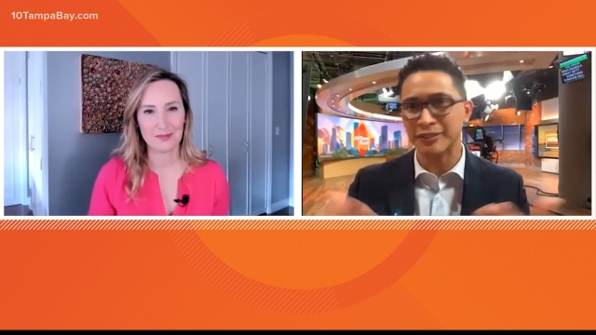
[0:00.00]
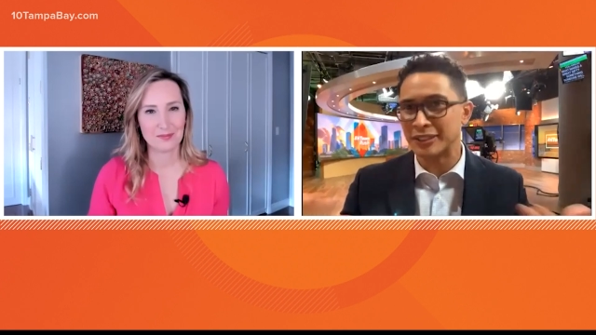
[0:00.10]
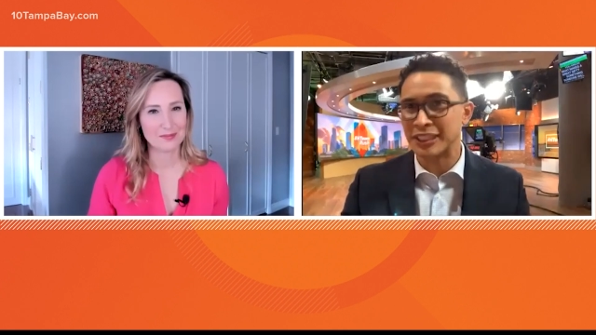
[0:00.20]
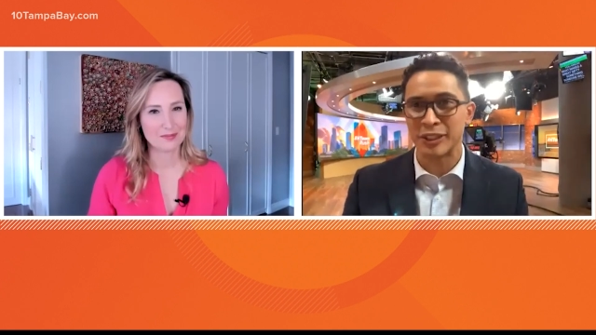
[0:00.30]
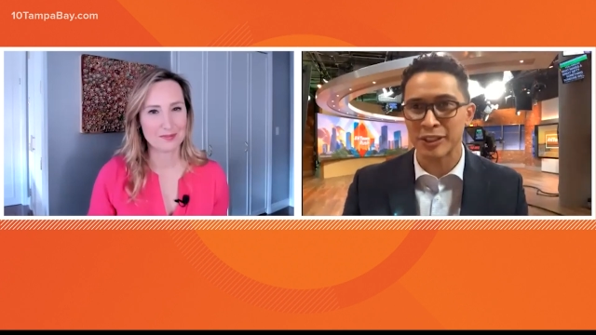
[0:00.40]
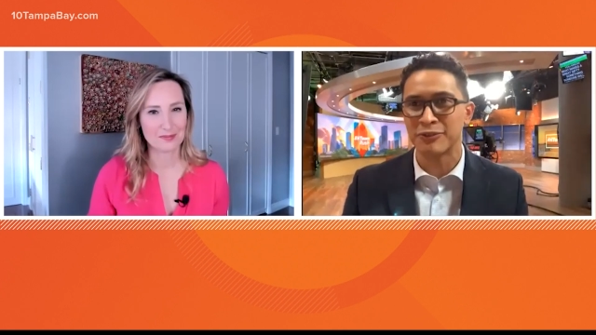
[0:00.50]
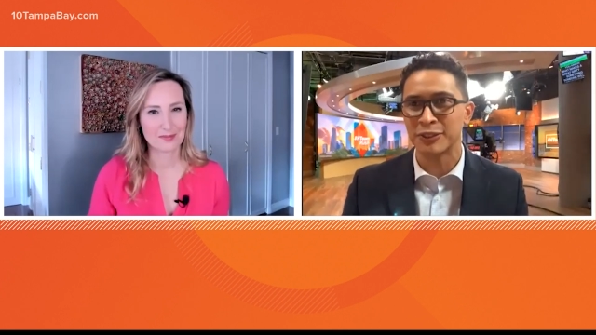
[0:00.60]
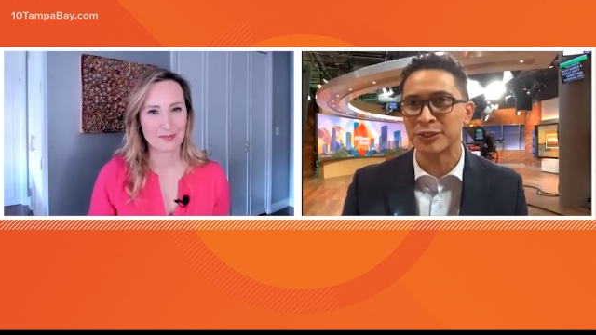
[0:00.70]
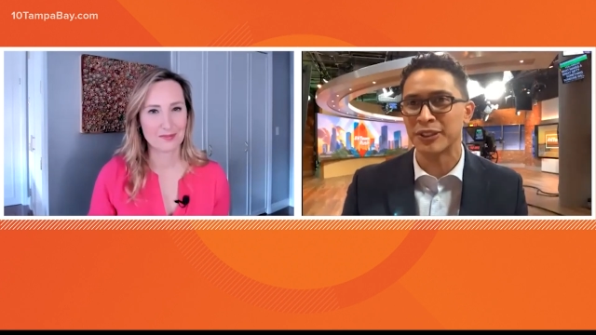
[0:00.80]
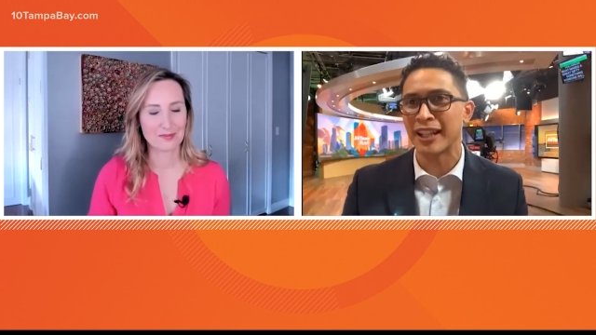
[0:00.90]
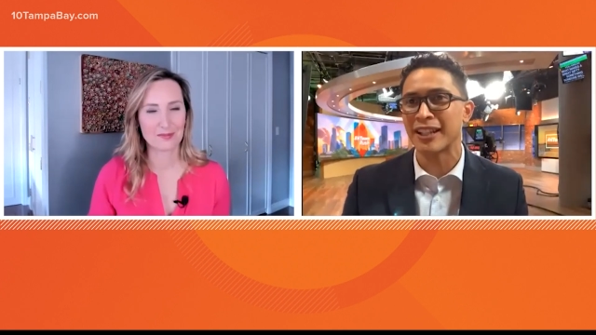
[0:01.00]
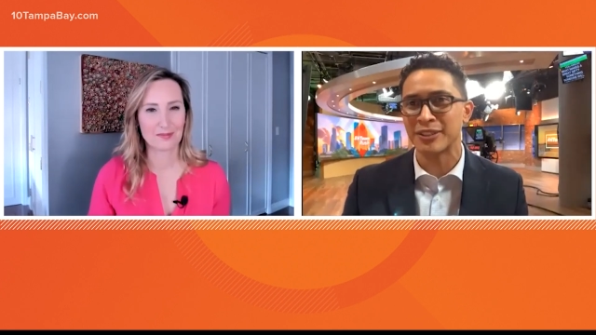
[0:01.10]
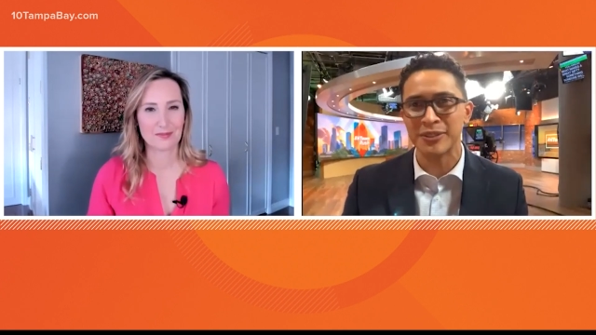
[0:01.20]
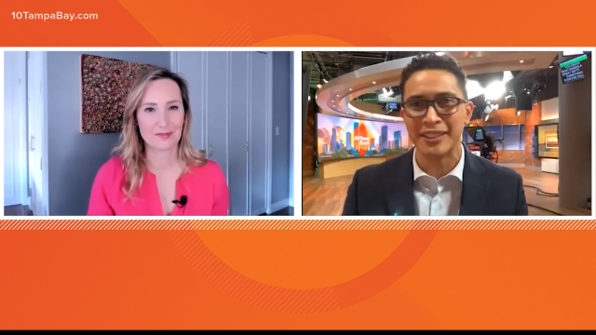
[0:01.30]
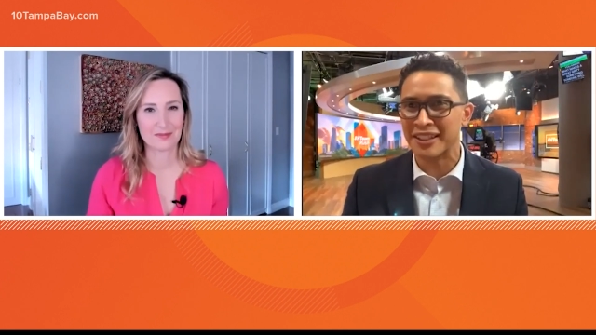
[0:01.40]
Speaker 1: when you cook food, you gotta
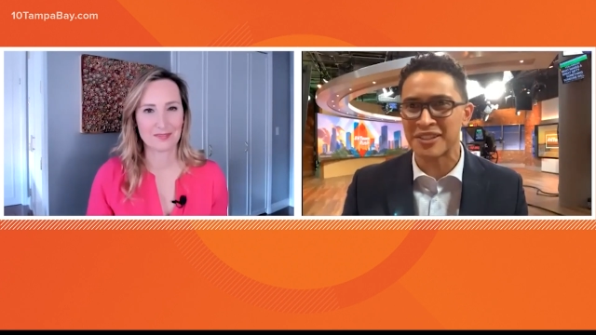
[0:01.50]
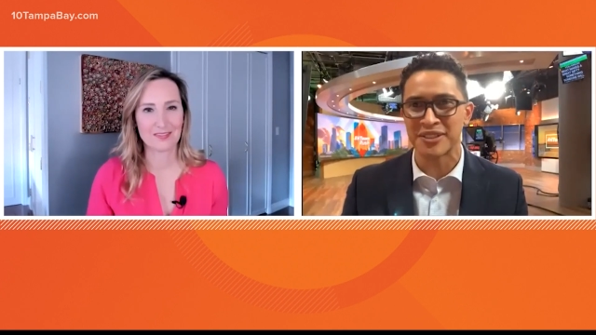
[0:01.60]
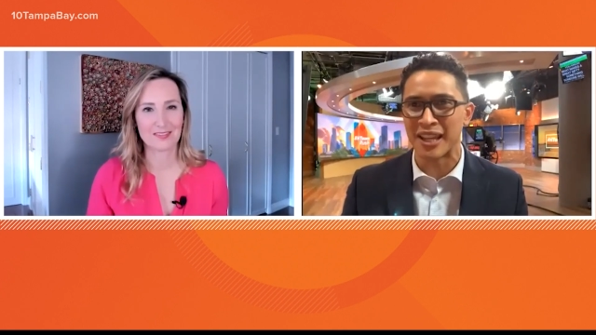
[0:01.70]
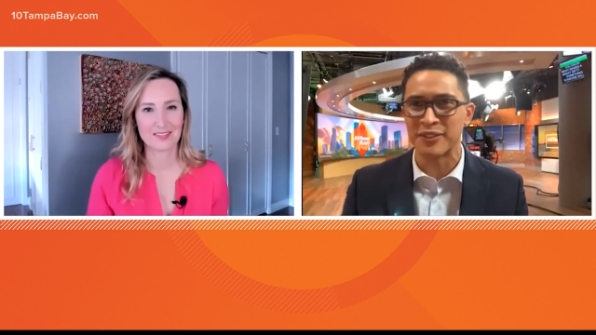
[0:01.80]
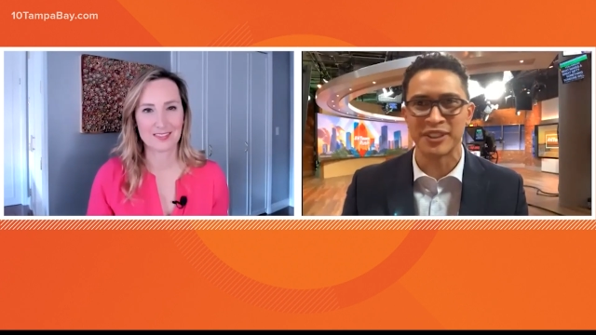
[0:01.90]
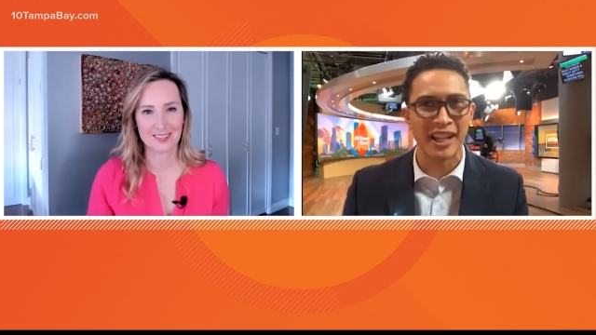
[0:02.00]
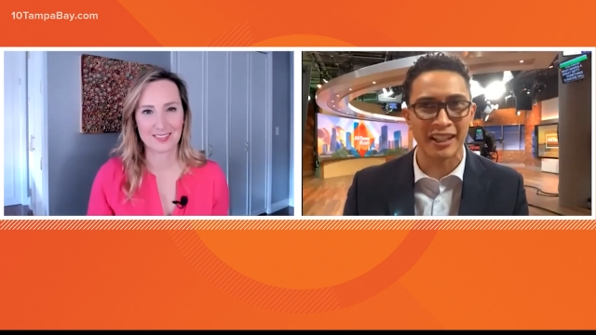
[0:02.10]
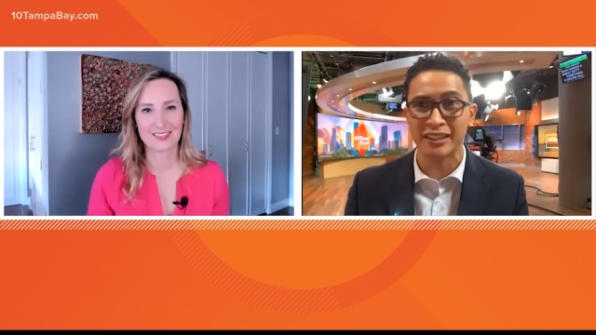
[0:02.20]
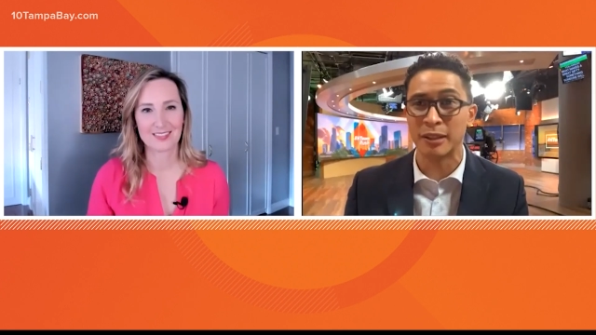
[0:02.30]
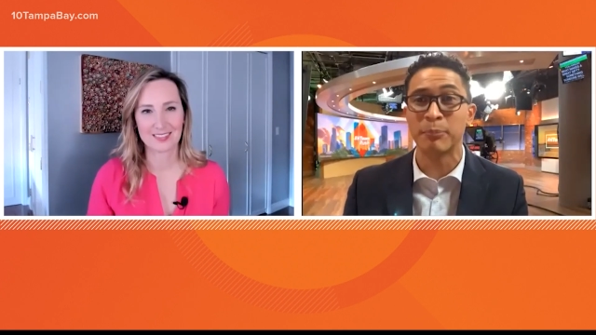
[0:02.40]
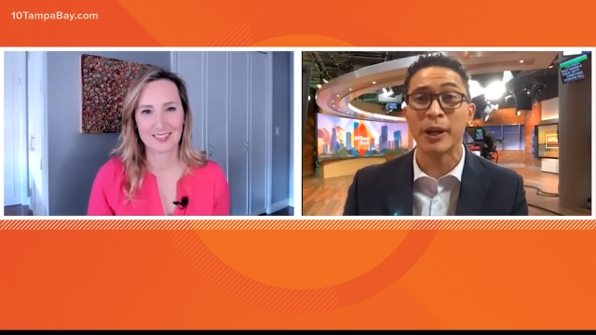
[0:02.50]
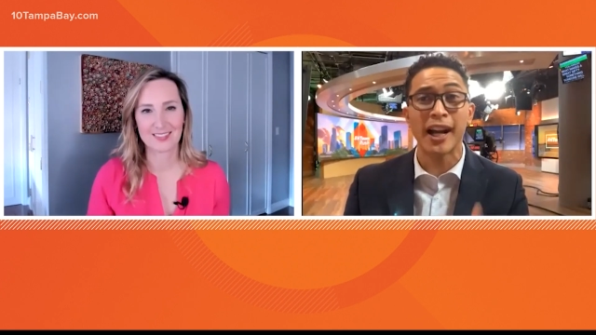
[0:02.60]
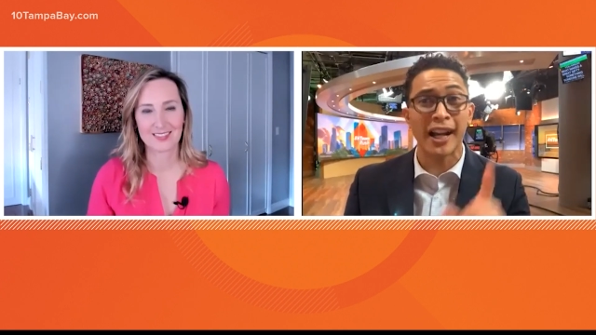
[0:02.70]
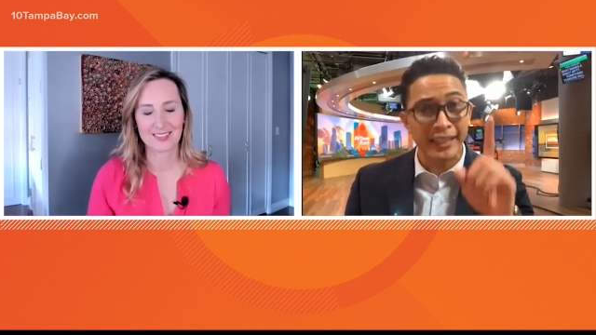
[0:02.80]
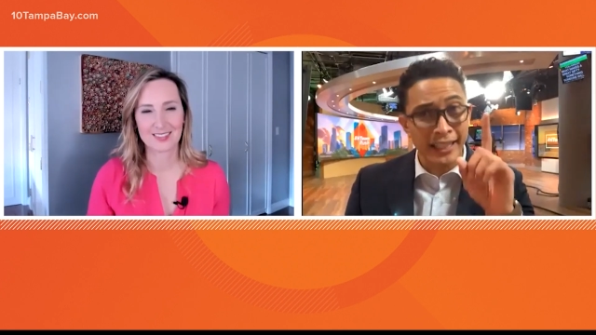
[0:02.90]
do the dishes after, you gotta clean up.
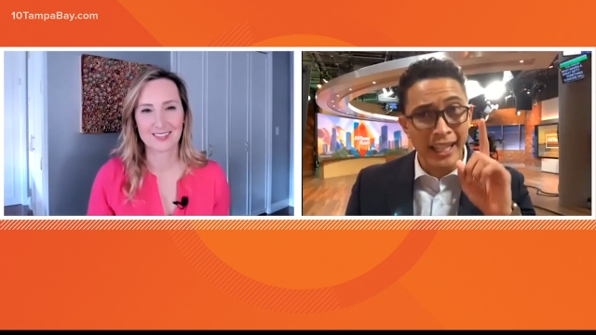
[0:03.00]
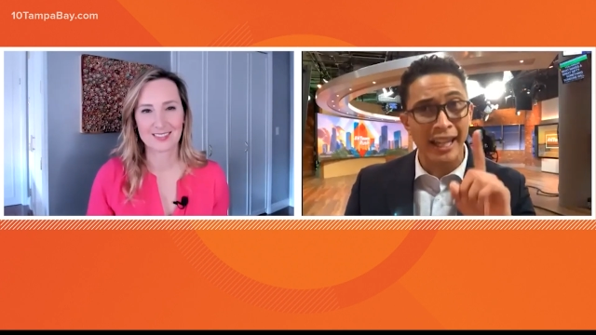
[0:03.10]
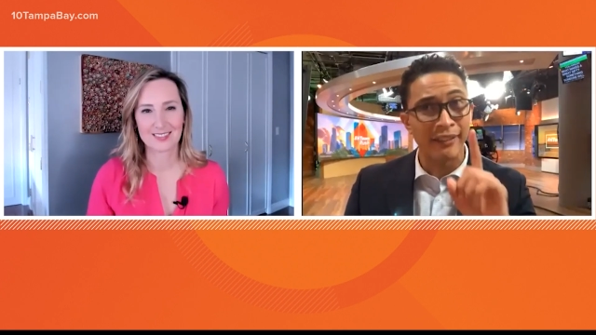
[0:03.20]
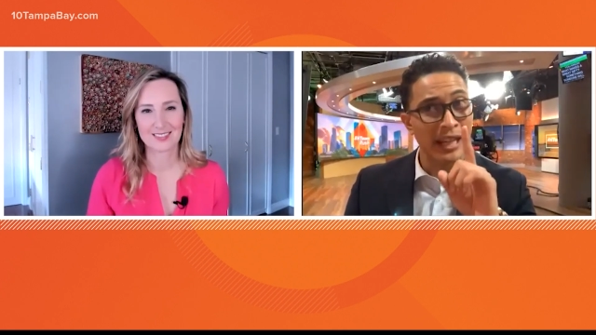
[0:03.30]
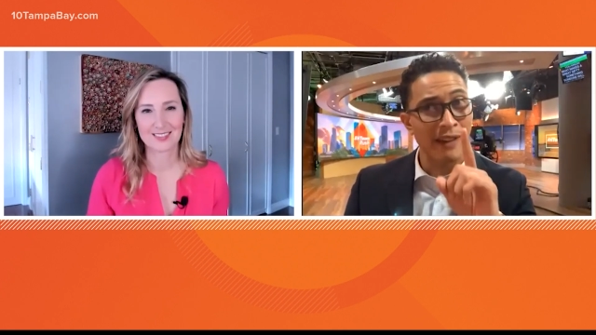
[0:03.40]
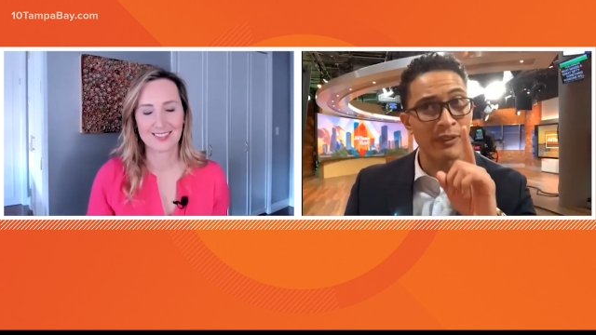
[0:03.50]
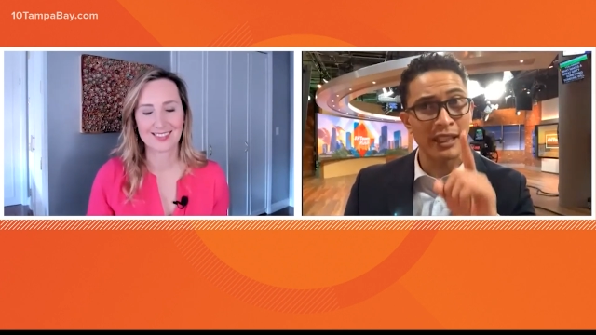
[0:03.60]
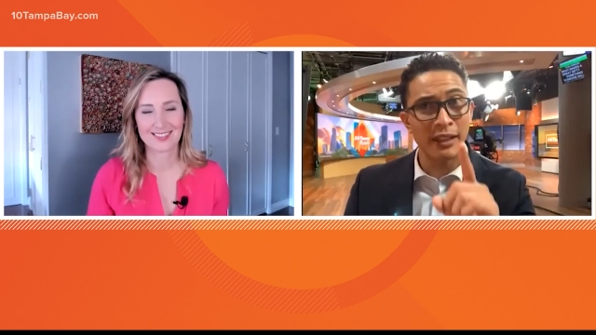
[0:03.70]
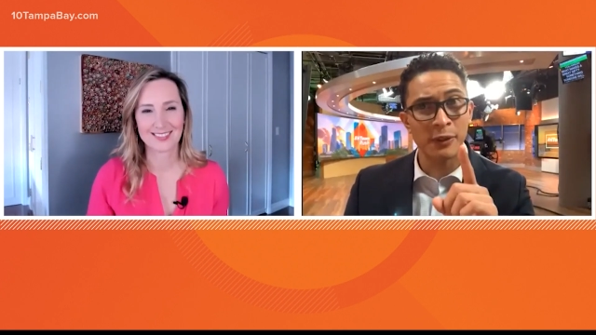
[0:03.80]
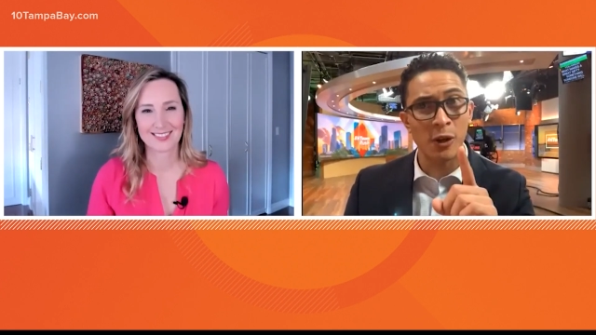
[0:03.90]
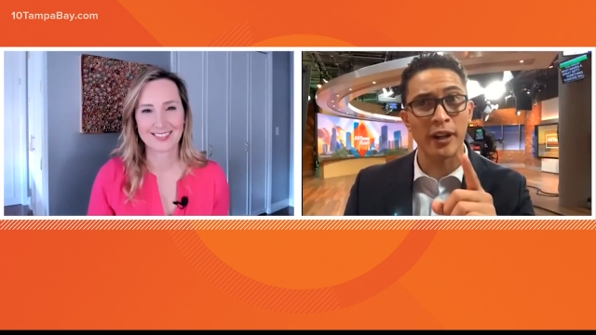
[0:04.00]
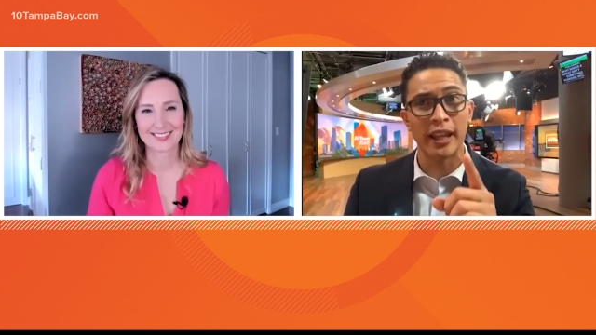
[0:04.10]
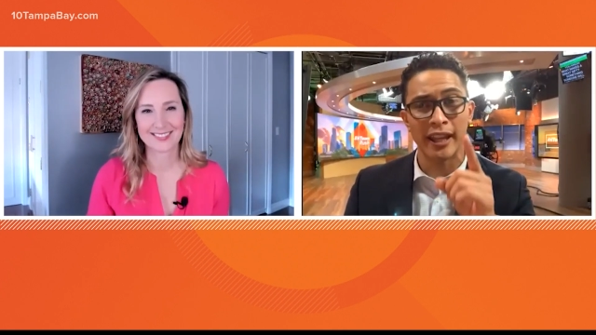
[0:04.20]
But you have a gift card, and,